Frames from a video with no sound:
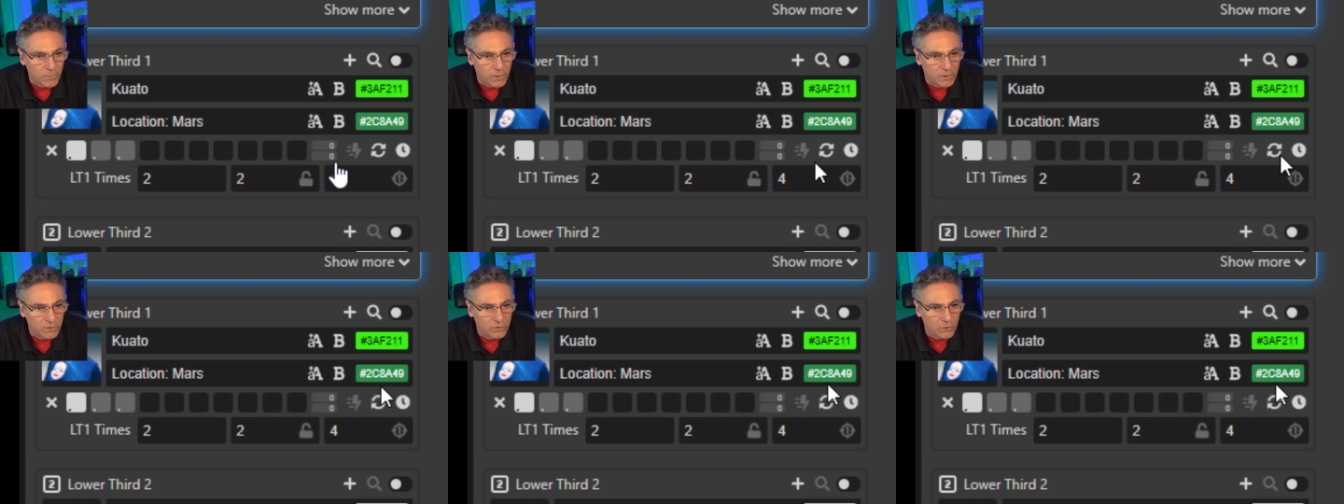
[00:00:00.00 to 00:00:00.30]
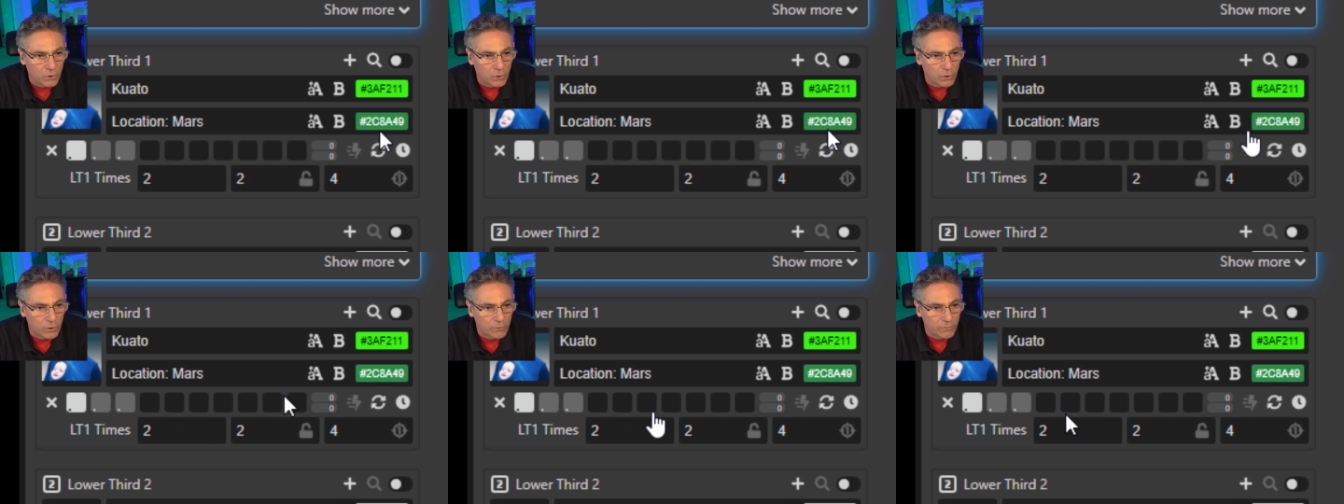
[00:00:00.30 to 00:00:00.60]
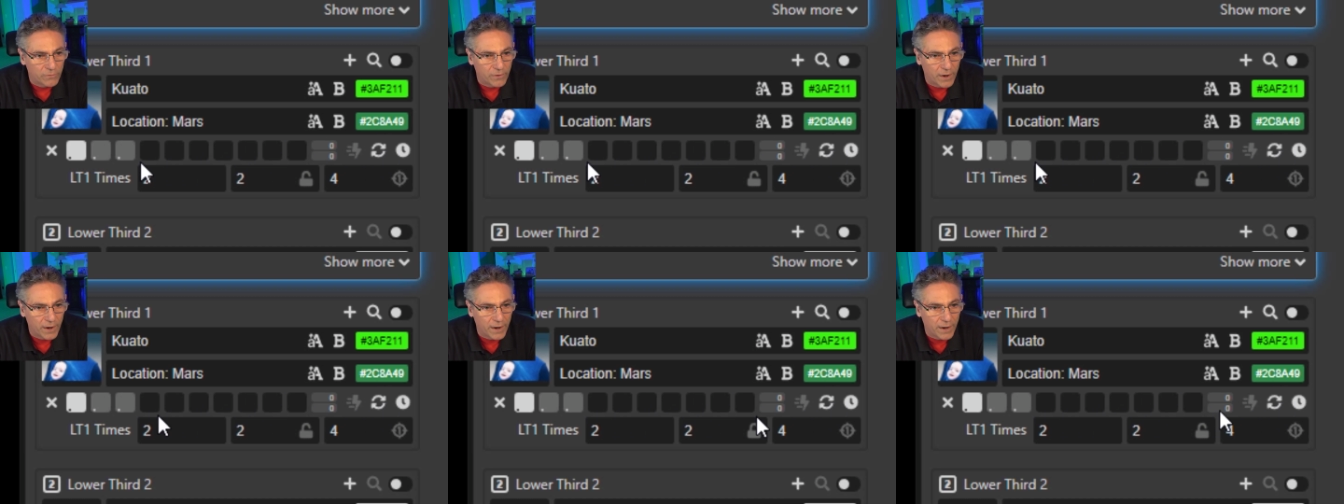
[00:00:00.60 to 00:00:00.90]
So
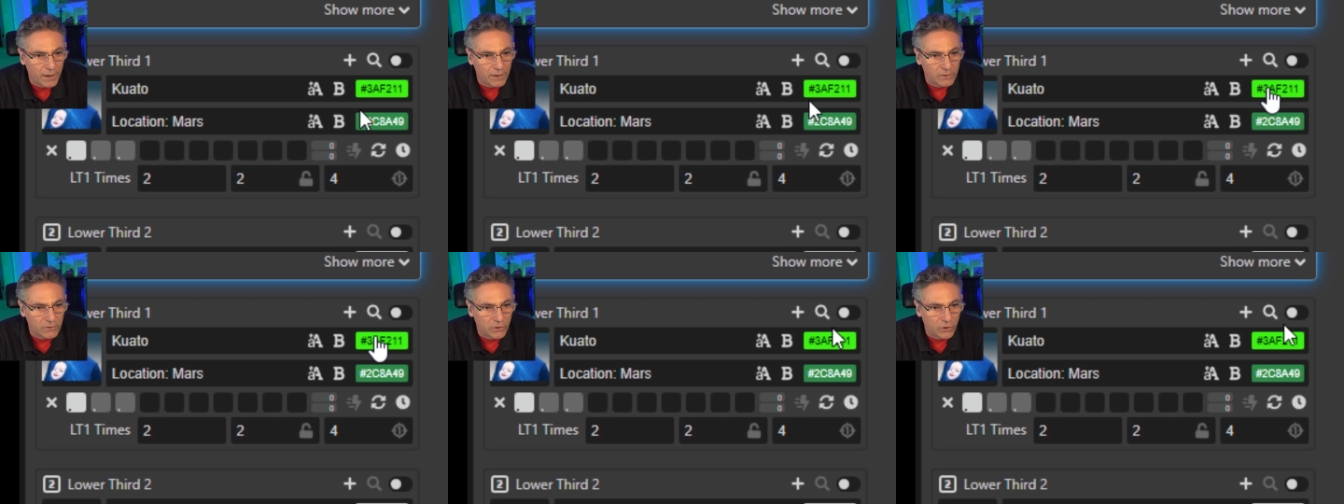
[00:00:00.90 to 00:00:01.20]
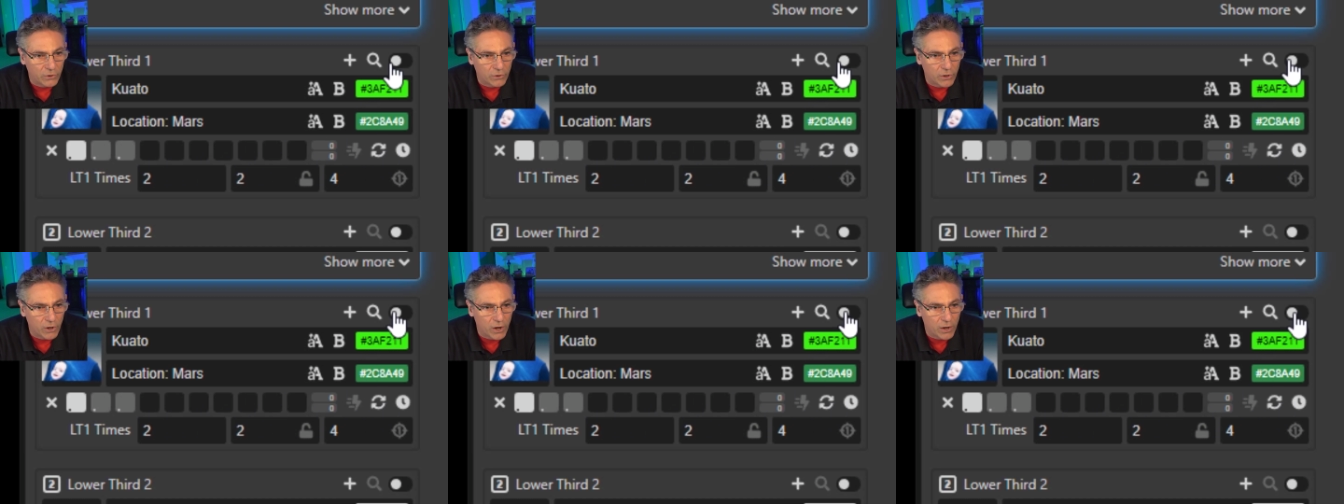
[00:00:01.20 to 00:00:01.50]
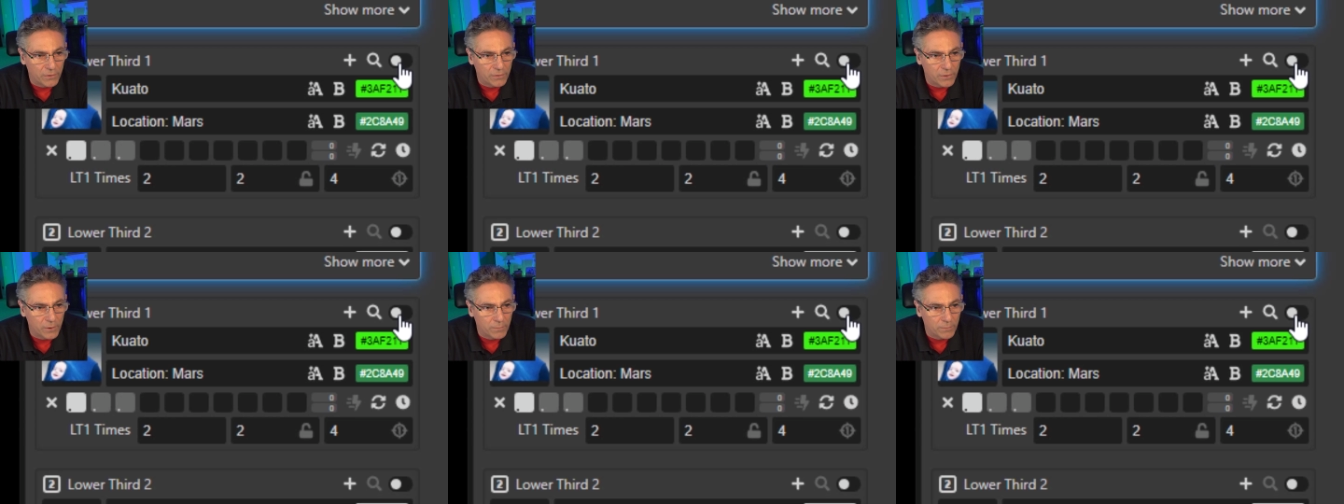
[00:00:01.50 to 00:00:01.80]
if I turn
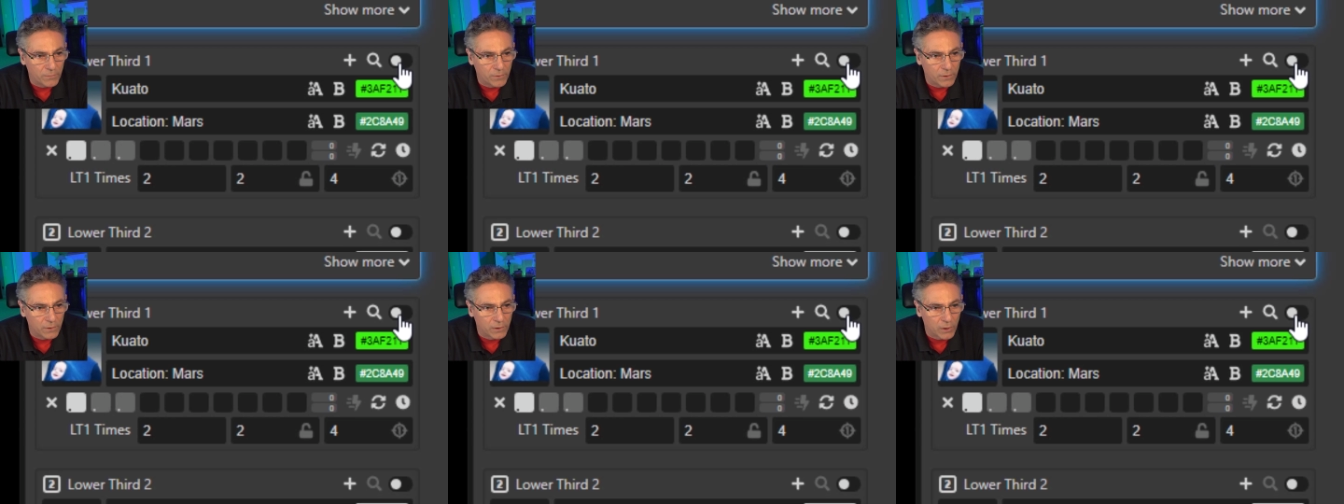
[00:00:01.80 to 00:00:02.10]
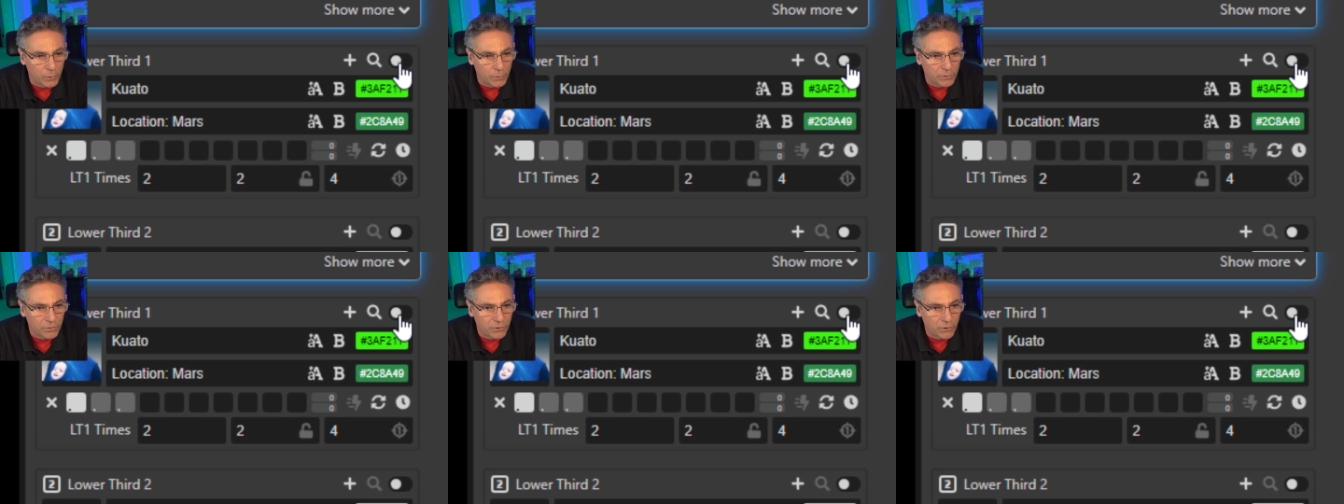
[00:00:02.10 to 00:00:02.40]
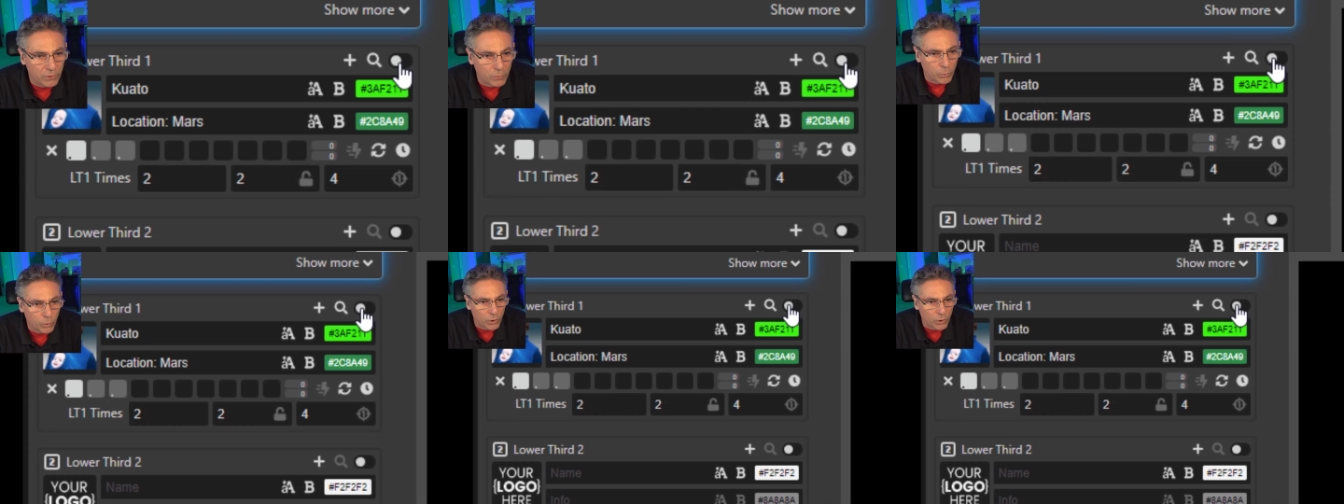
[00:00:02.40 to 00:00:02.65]
on the lower third